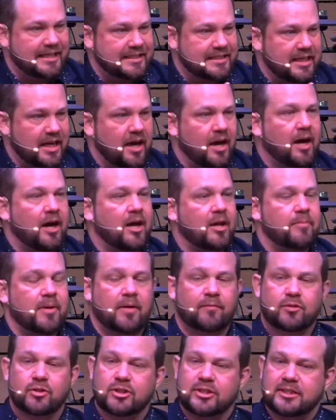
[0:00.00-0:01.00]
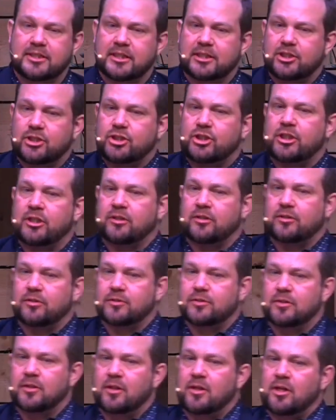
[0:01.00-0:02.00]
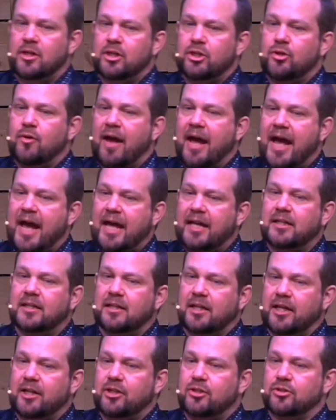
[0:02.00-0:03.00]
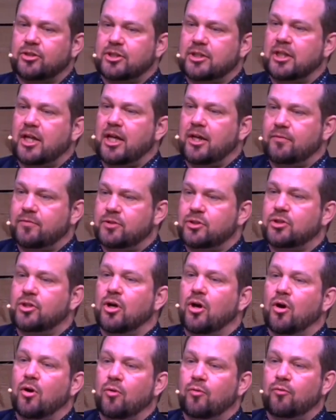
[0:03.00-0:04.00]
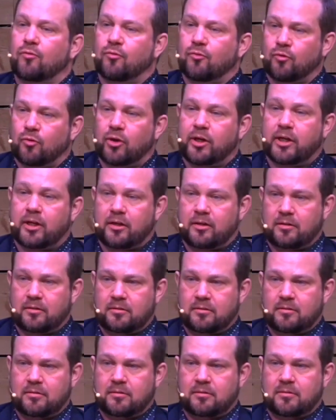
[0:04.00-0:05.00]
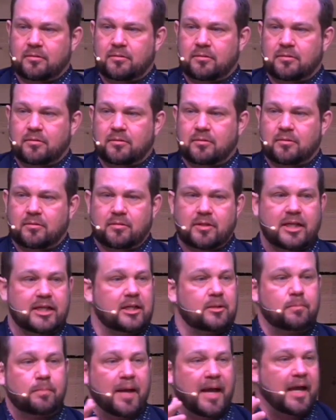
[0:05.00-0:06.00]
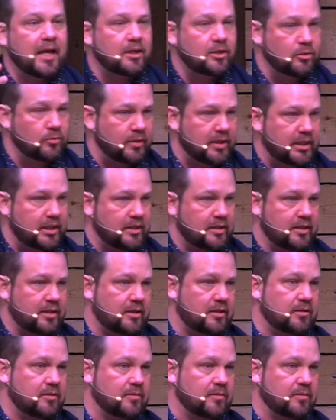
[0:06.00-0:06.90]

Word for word: time. After six years, you had to let your slaves go free. They didn't pay you anything.